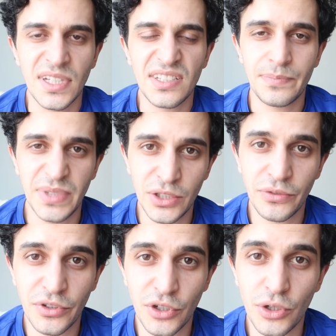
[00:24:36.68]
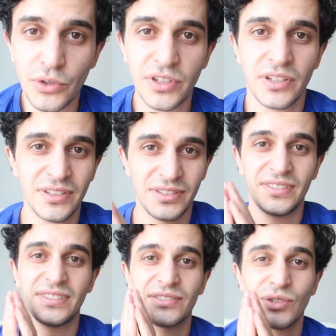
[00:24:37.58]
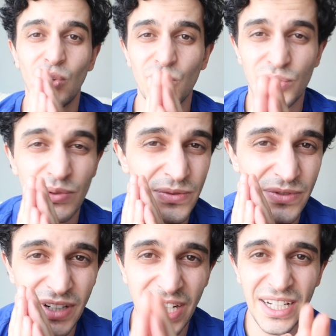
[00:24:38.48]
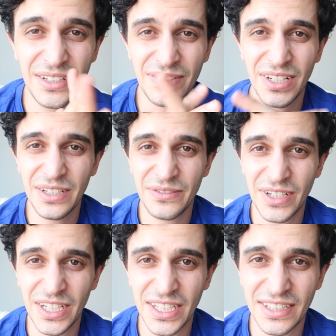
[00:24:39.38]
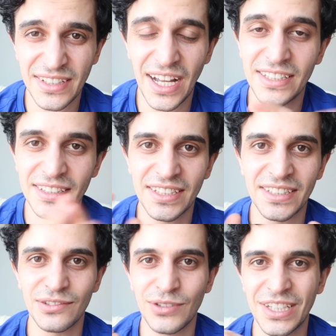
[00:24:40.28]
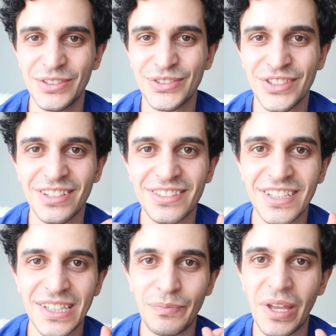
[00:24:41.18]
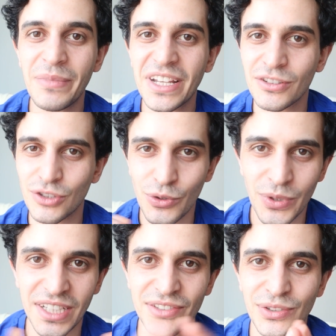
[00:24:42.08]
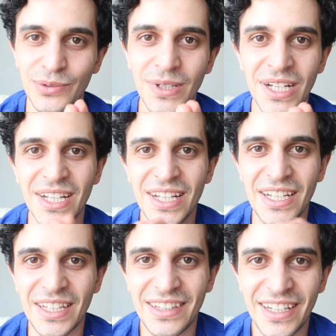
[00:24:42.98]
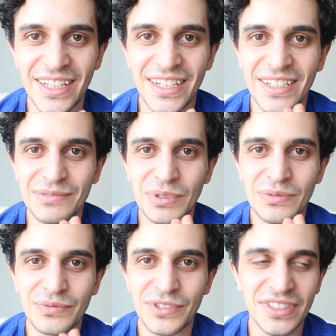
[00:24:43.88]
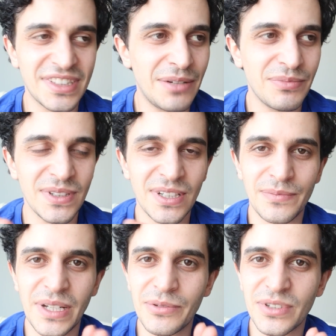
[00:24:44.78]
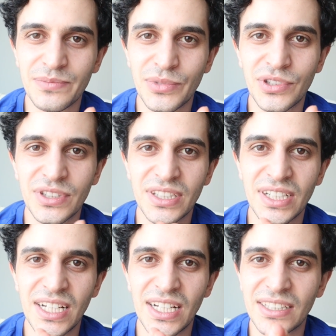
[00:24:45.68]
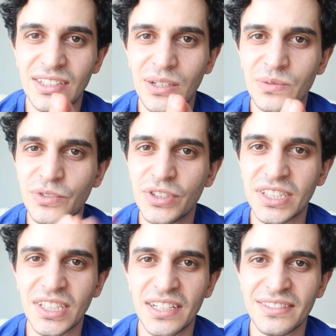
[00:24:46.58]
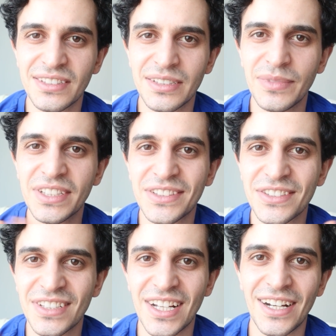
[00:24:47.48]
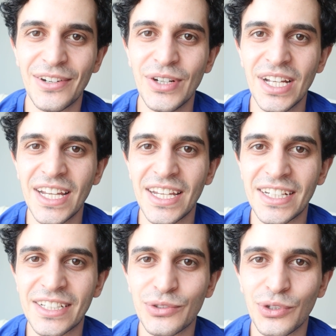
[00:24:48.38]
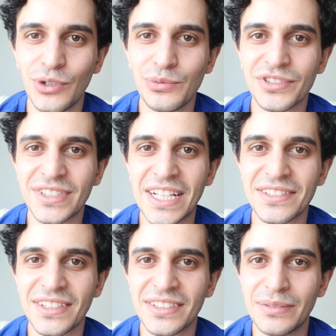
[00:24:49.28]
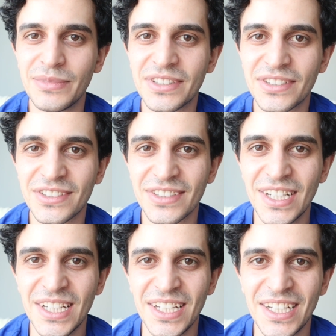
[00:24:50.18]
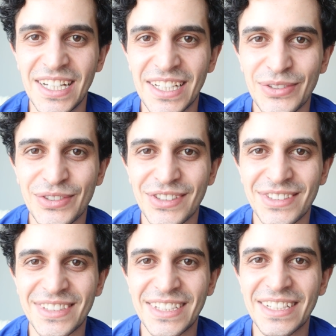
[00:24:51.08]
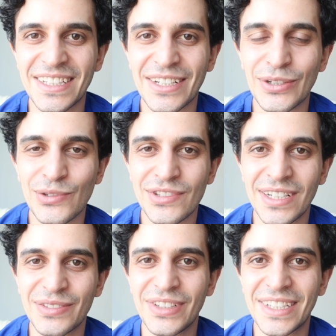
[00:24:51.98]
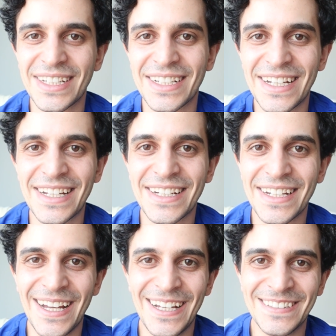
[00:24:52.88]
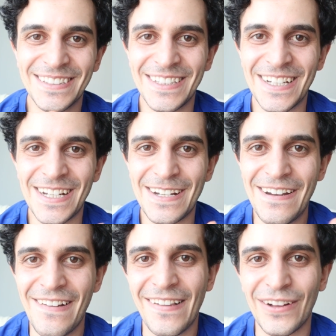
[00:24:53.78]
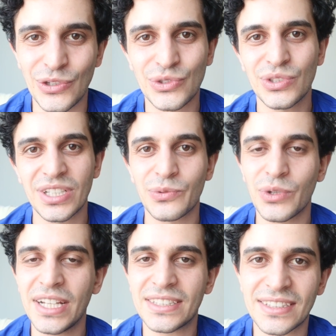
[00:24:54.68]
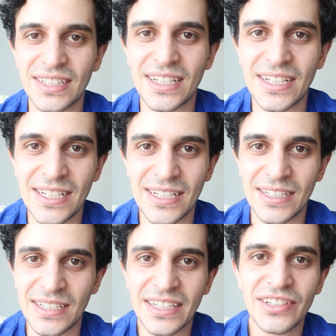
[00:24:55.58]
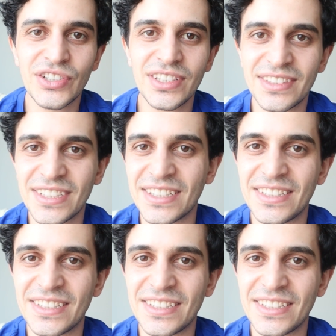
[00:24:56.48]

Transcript: Speed of growth. This is also very, very, very exciting when you start seeing the baby growing. So for example, our baby was born at around 49 centimeters. Now he grew almost 10 centimeters. And you start seeing the clothes not fitting in, and also their weight increasing.